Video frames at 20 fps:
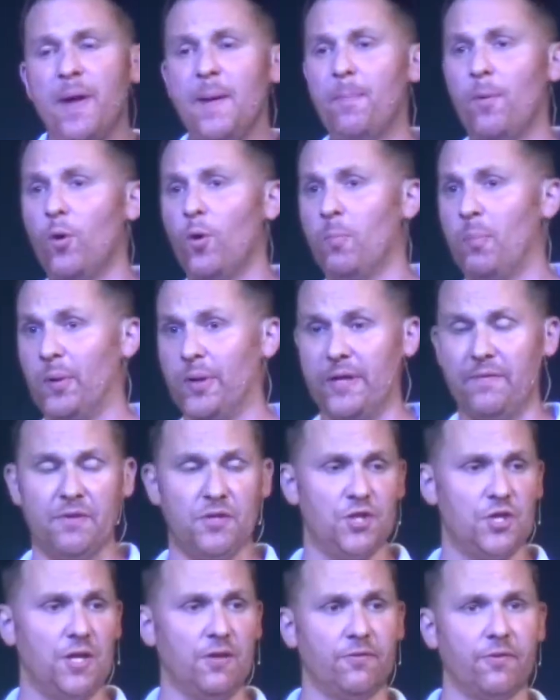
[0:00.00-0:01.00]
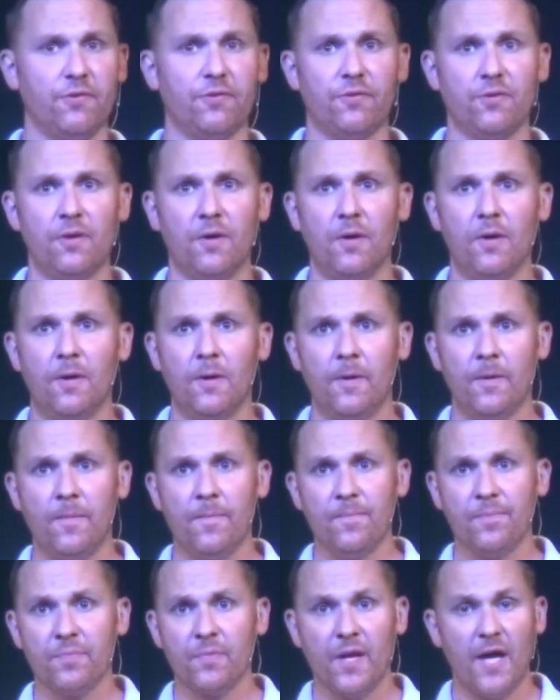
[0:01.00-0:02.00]
are people who believe in Jesus.
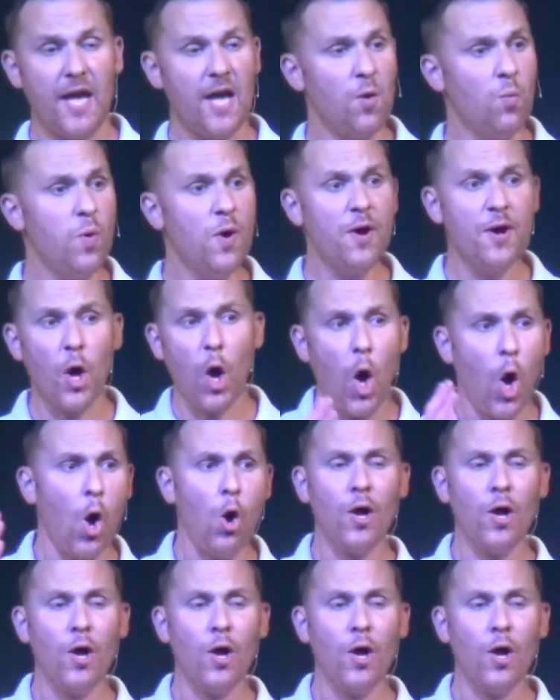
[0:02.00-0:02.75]
And we're at